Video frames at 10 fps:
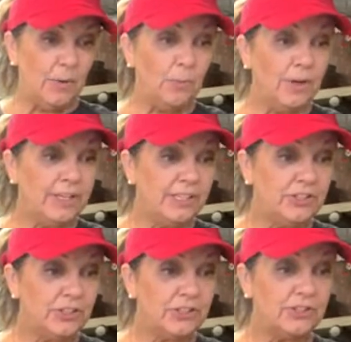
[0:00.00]
What is
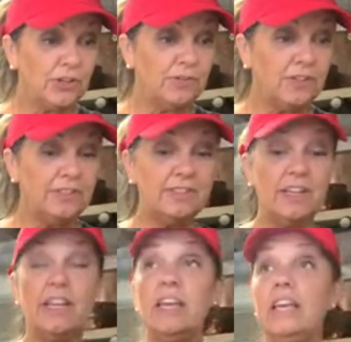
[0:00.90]
your surface?
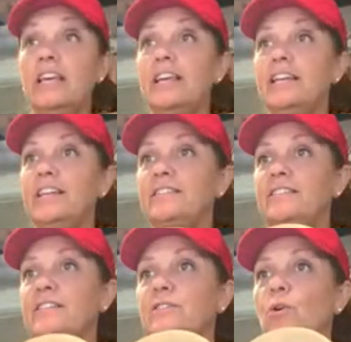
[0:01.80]
It is
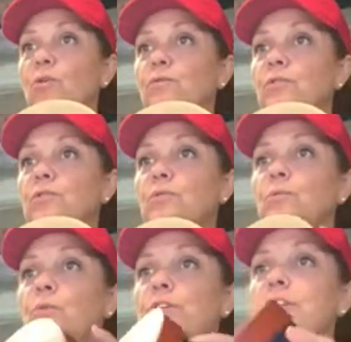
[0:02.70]
this oval
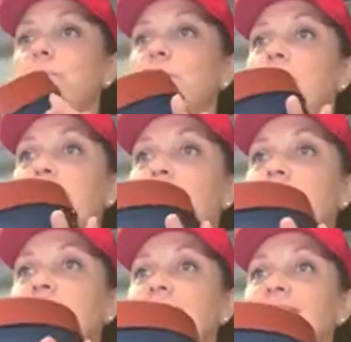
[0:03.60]
wooden
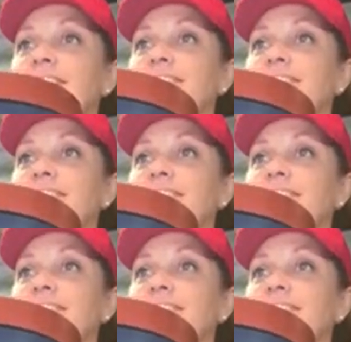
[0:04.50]
box.